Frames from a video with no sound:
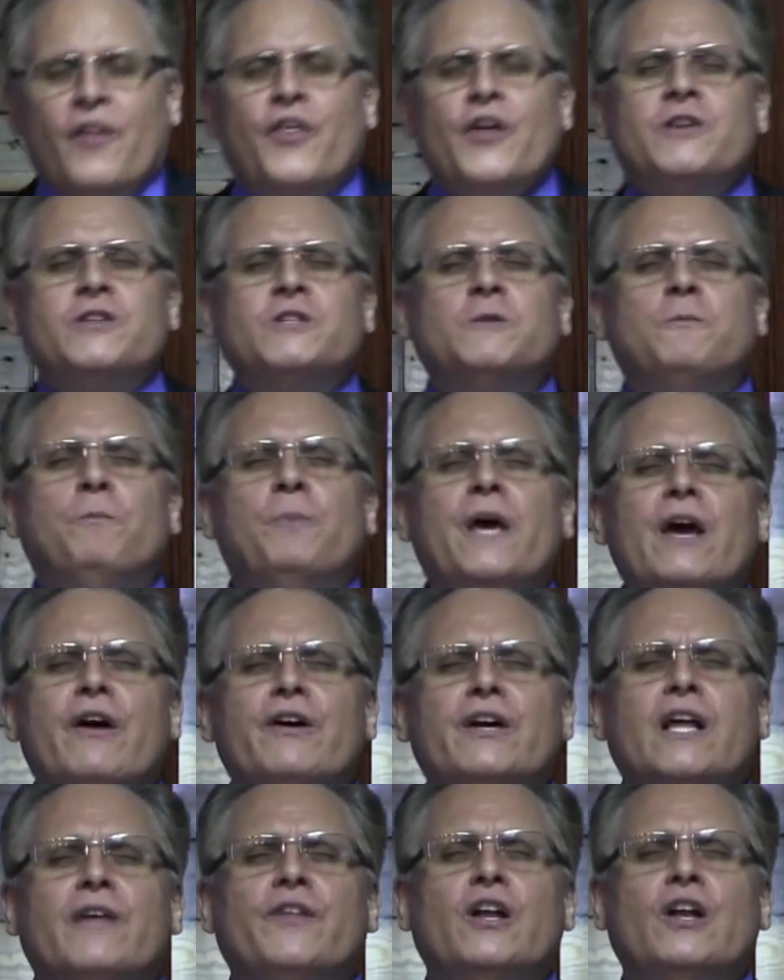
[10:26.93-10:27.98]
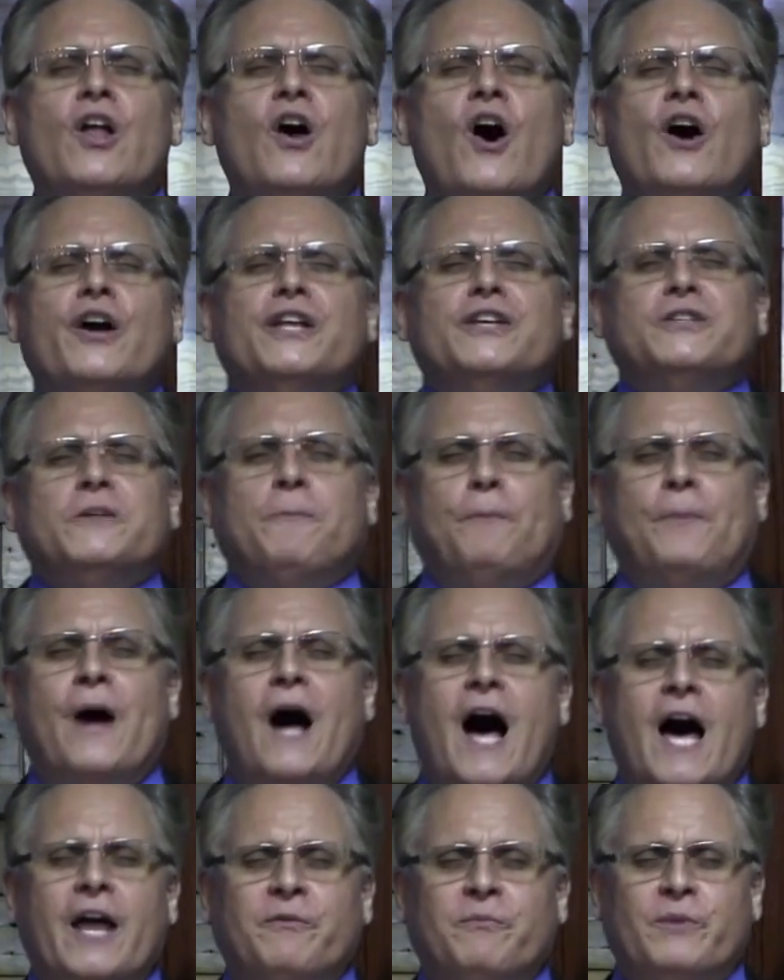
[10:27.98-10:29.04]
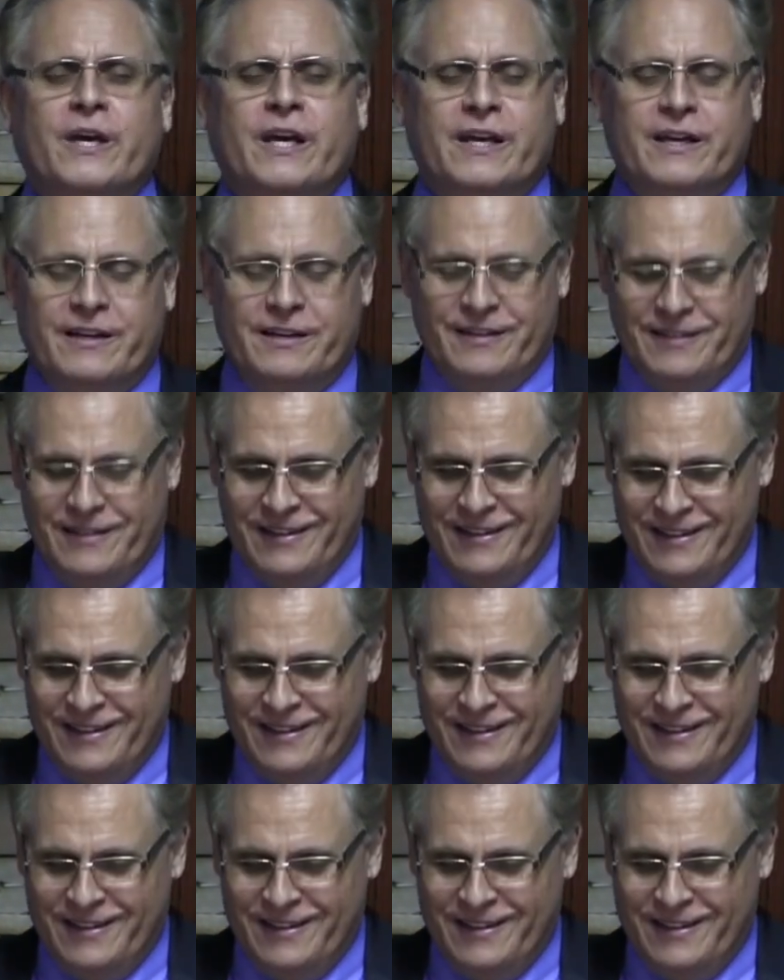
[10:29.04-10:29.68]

The Spirit of the Lord is upon me.